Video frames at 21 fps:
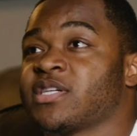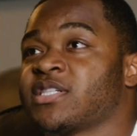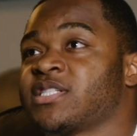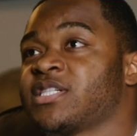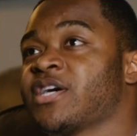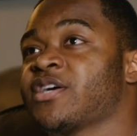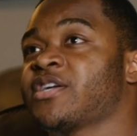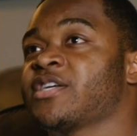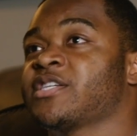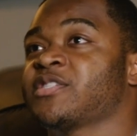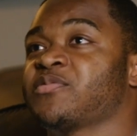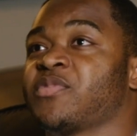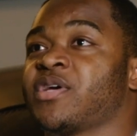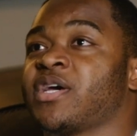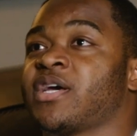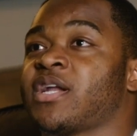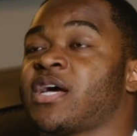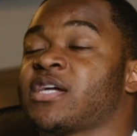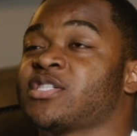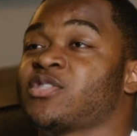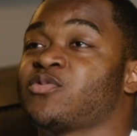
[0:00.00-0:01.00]
to share this,
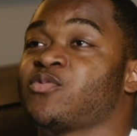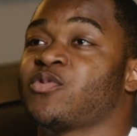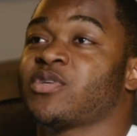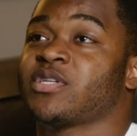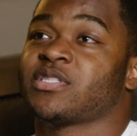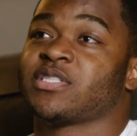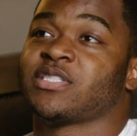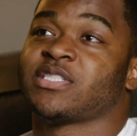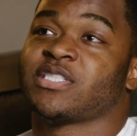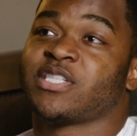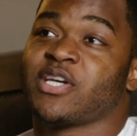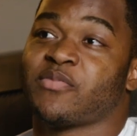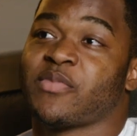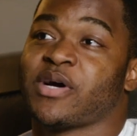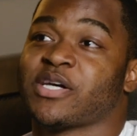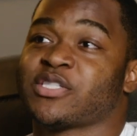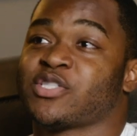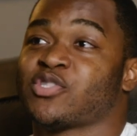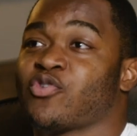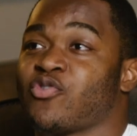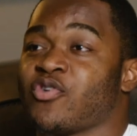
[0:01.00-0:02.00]
man, I just wanted to share
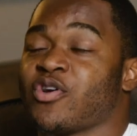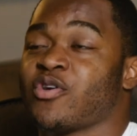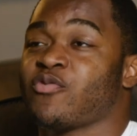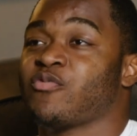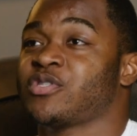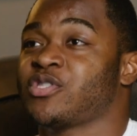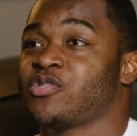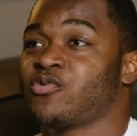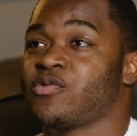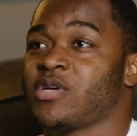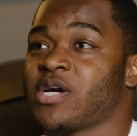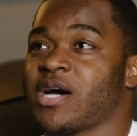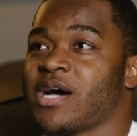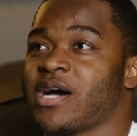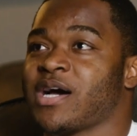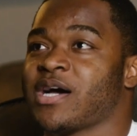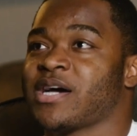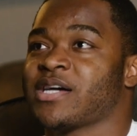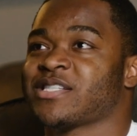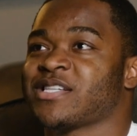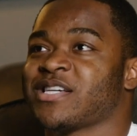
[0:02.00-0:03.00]
my story with you
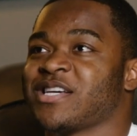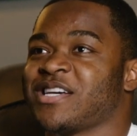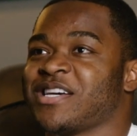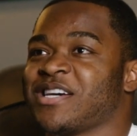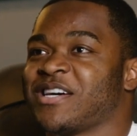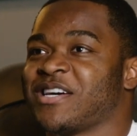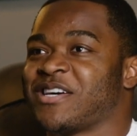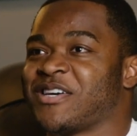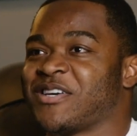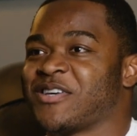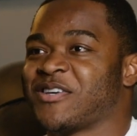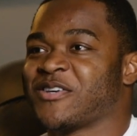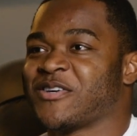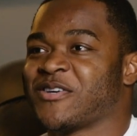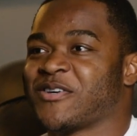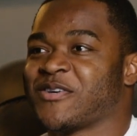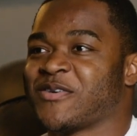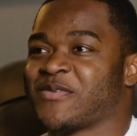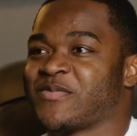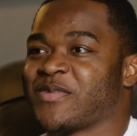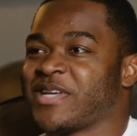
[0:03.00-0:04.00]
guys
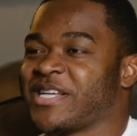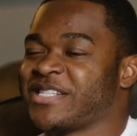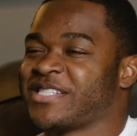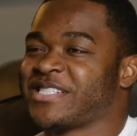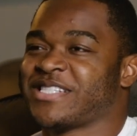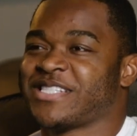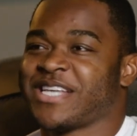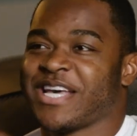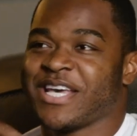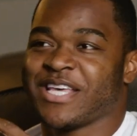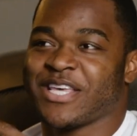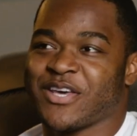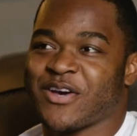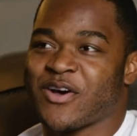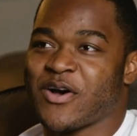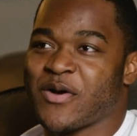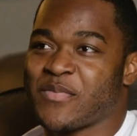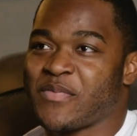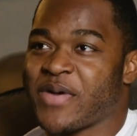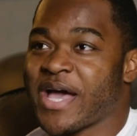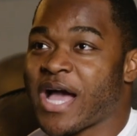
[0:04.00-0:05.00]
and just take
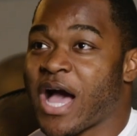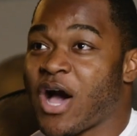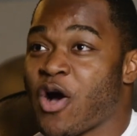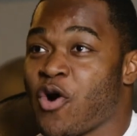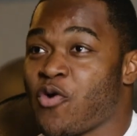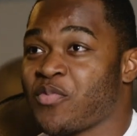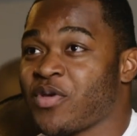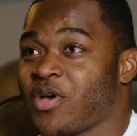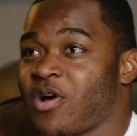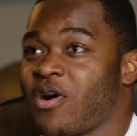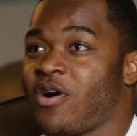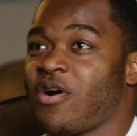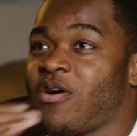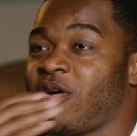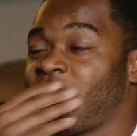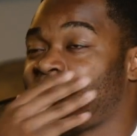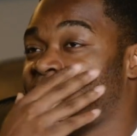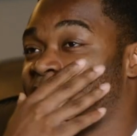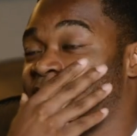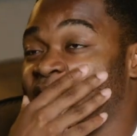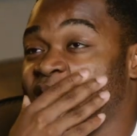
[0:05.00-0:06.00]
y'all back. I hope
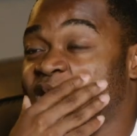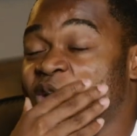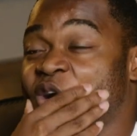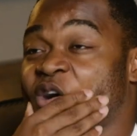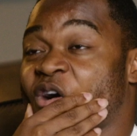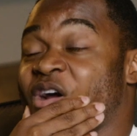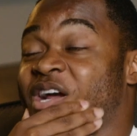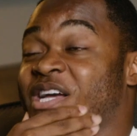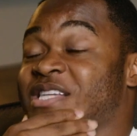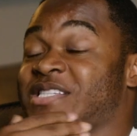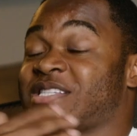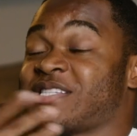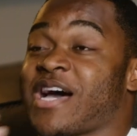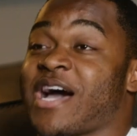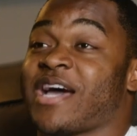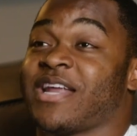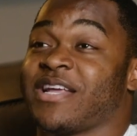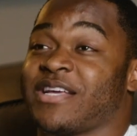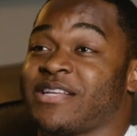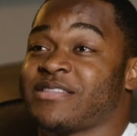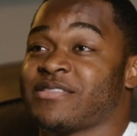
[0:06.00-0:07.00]
y'all are
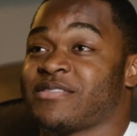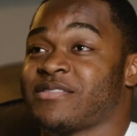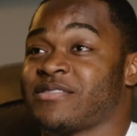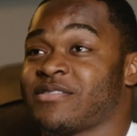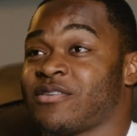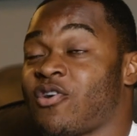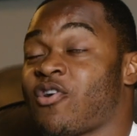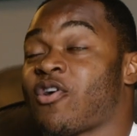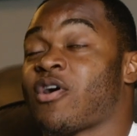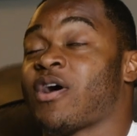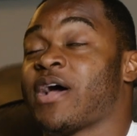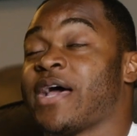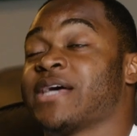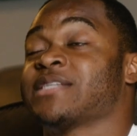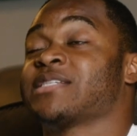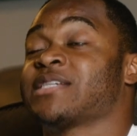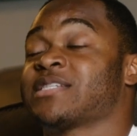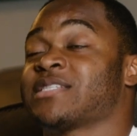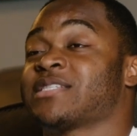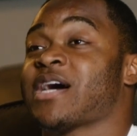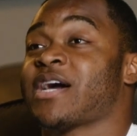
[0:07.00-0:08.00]
excited or
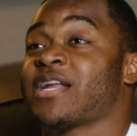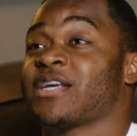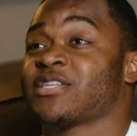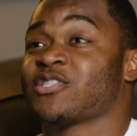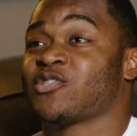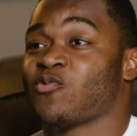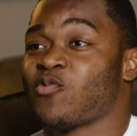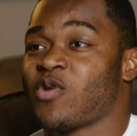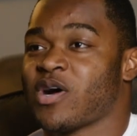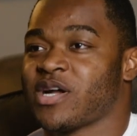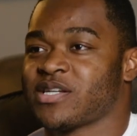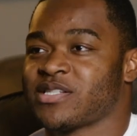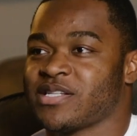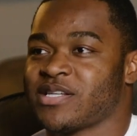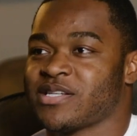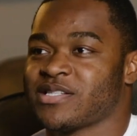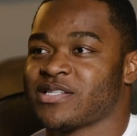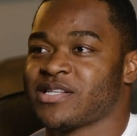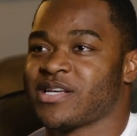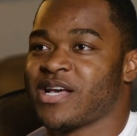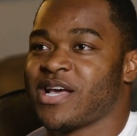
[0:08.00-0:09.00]
as excited to watch
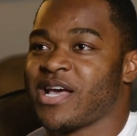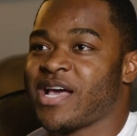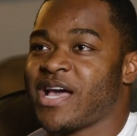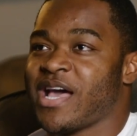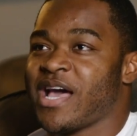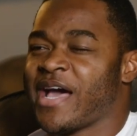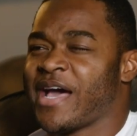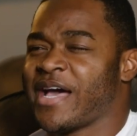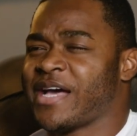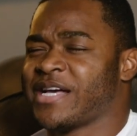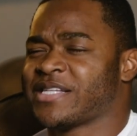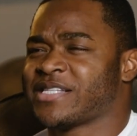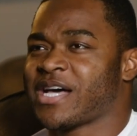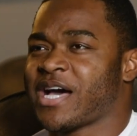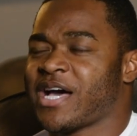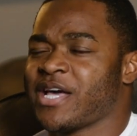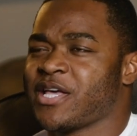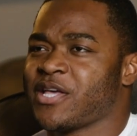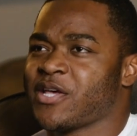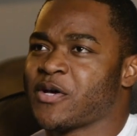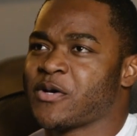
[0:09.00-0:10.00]
this as
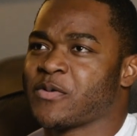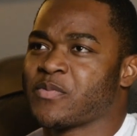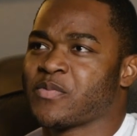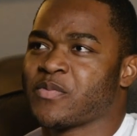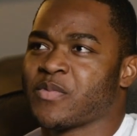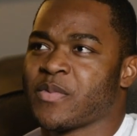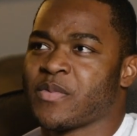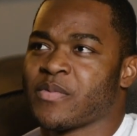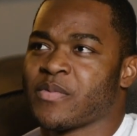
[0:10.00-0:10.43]
I am.